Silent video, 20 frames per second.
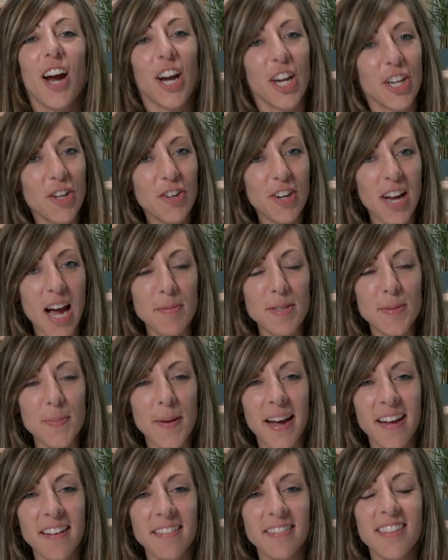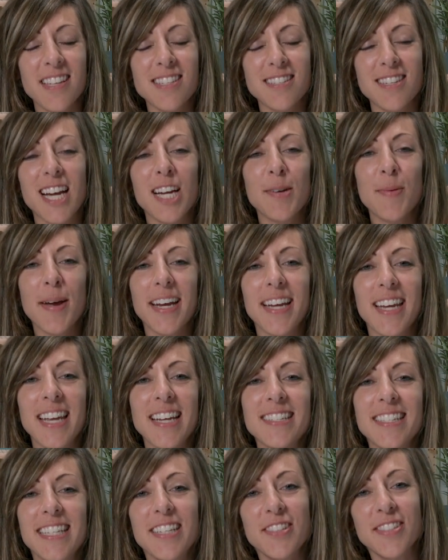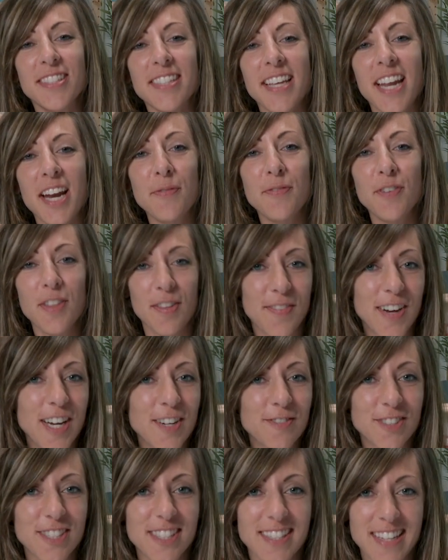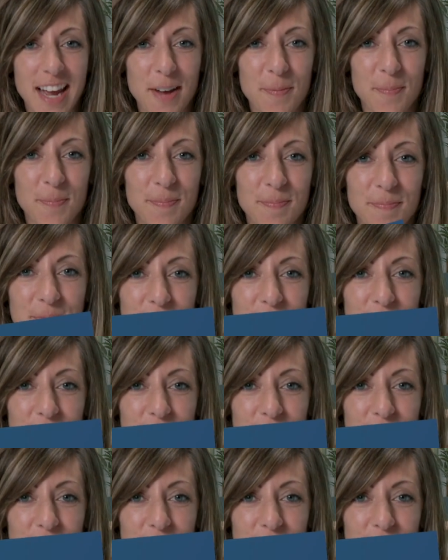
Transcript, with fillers: Are you new to HubSpot? Let's talk about getting deals set up for the very first time.